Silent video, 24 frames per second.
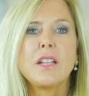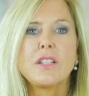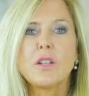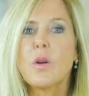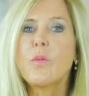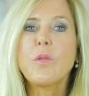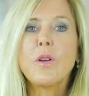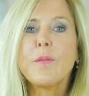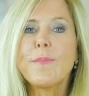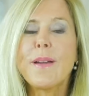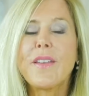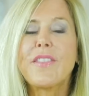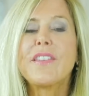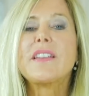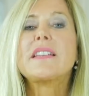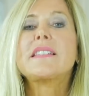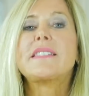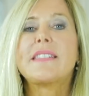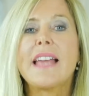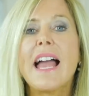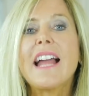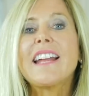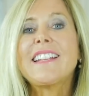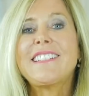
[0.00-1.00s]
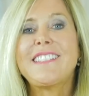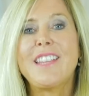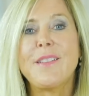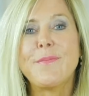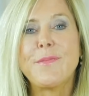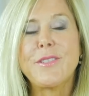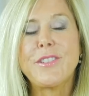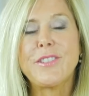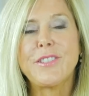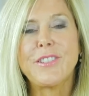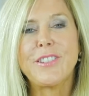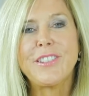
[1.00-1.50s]
Don't worry about the exact
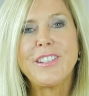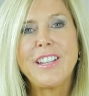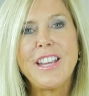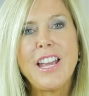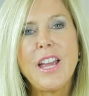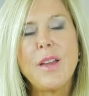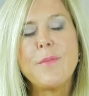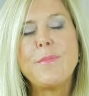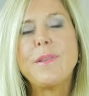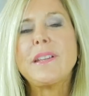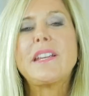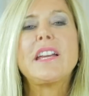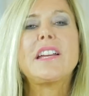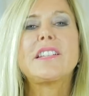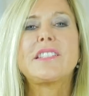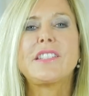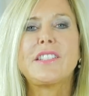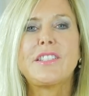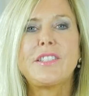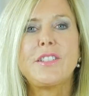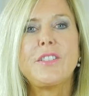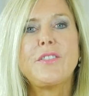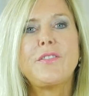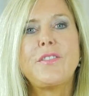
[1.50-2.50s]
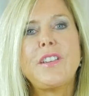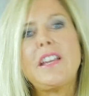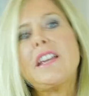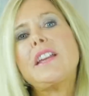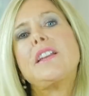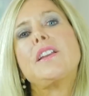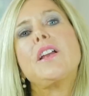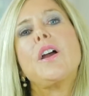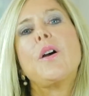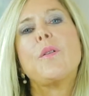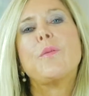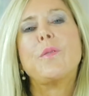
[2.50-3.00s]
temperature because a sous
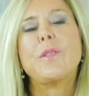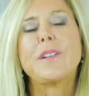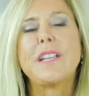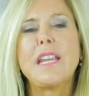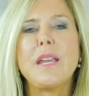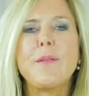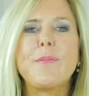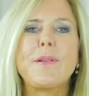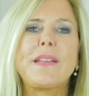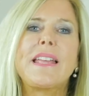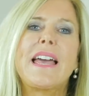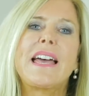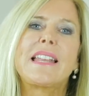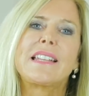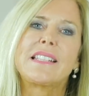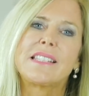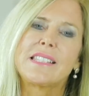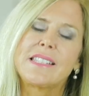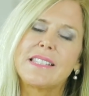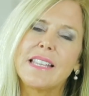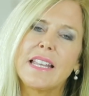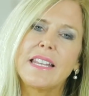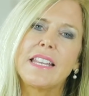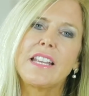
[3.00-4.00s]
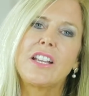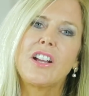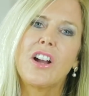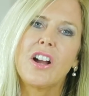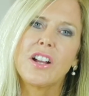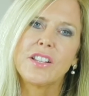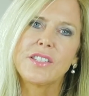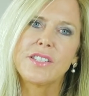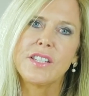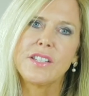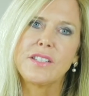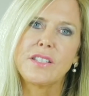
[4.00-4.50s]
vide will keep it at a steady,
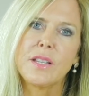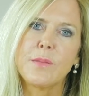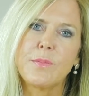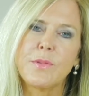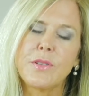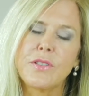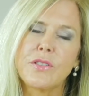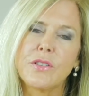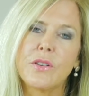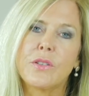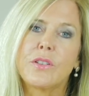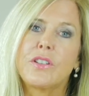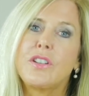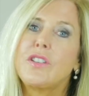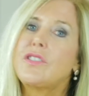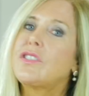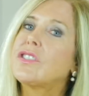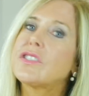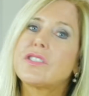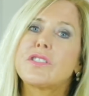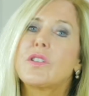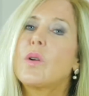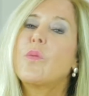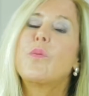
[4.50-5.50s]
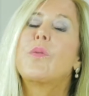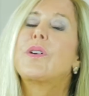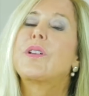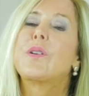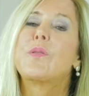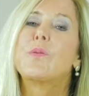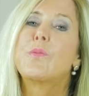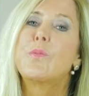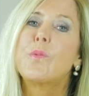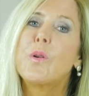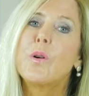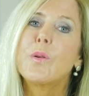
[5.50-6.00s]
constant temperature. You just don't want
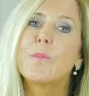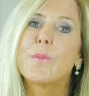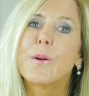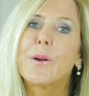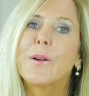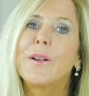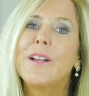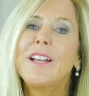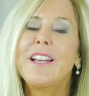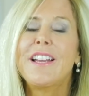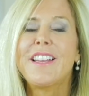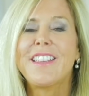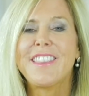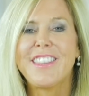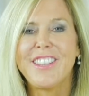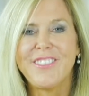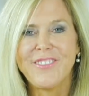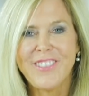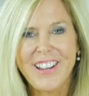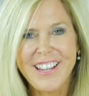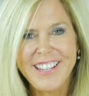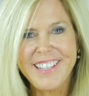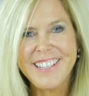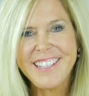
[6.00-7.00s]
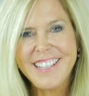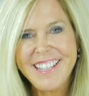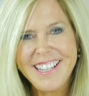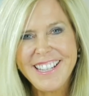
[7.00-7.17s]
it warmer than what you